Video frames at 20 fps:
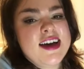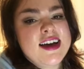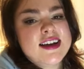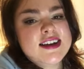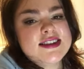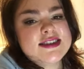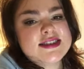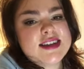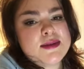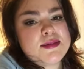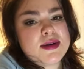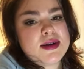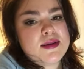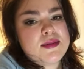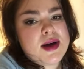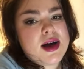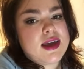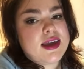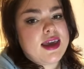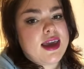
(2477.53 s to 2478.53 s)
step on
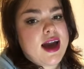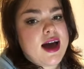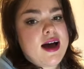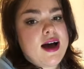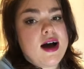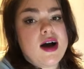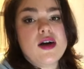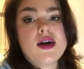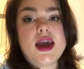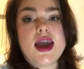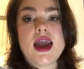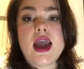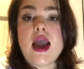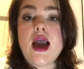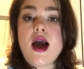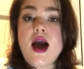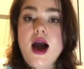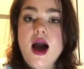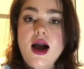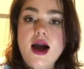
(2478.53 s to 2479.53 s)
a, yeah, okay.
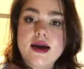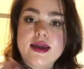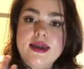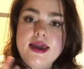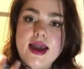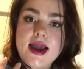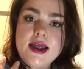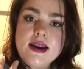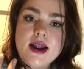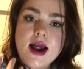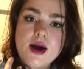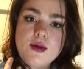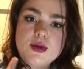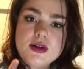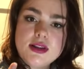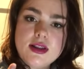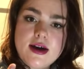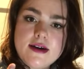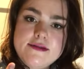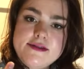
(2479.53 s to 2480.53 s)
Again, I would
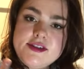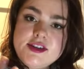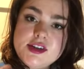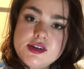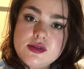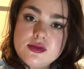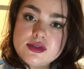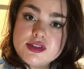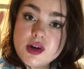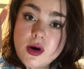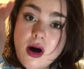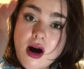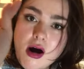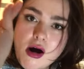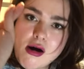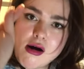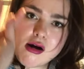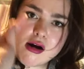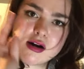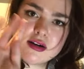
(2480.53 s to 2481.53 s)
love to. So
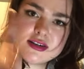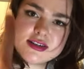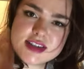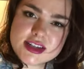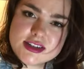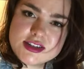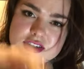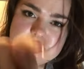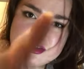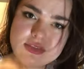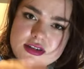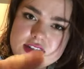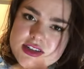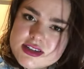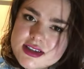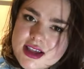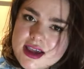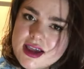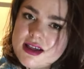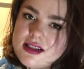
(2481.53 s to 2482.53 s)
R, since you're
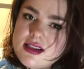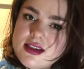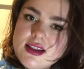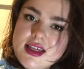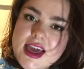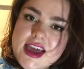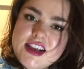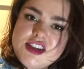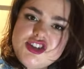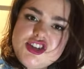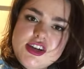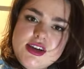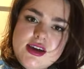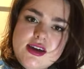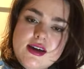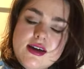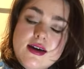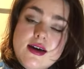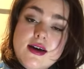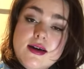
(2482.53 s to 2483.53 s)
just like a little
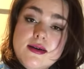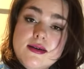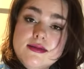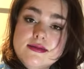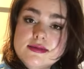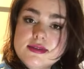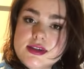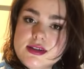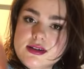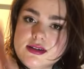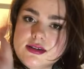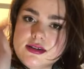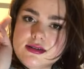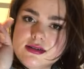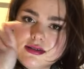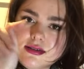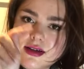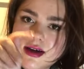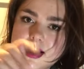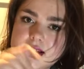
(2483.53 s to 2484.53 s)
edgy,
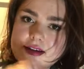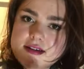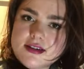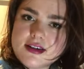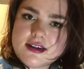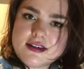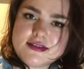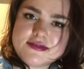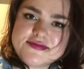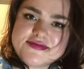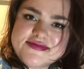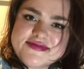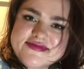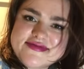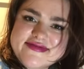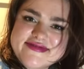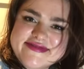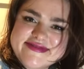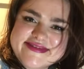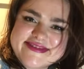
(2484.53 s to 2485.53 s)
little, I don't know.
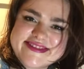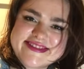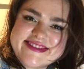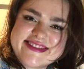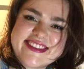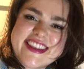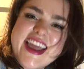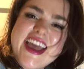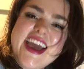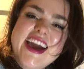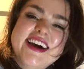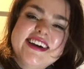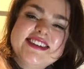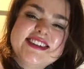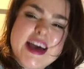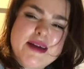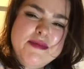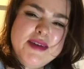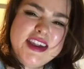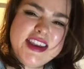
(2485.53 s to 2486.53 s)

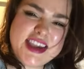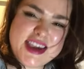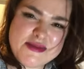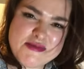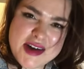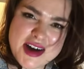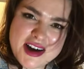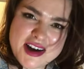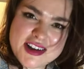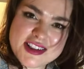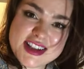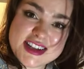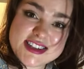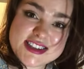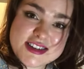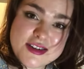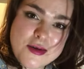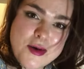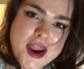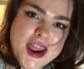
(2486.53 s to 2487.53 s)
Send me an email. Let's
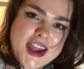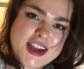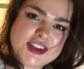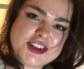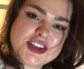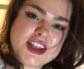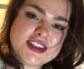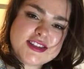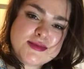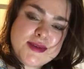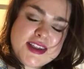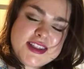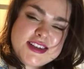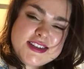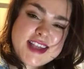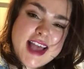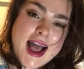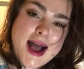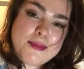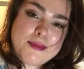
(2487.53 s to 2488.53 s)
arrange. Let's make this
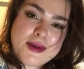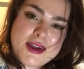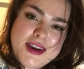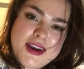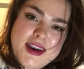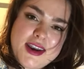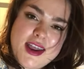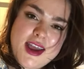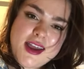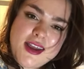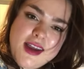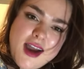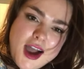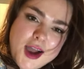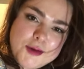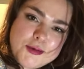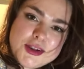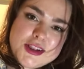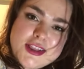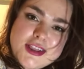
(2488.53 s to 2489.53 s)
happen. I
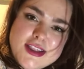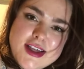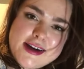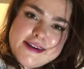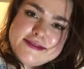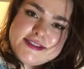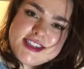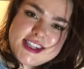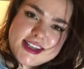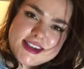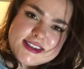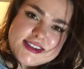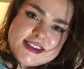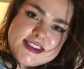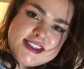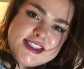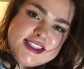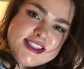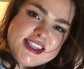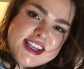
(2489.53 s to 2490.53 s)
would love to
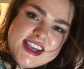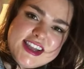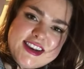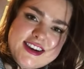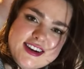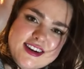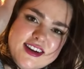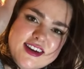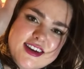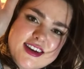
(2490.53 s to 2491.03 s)
sin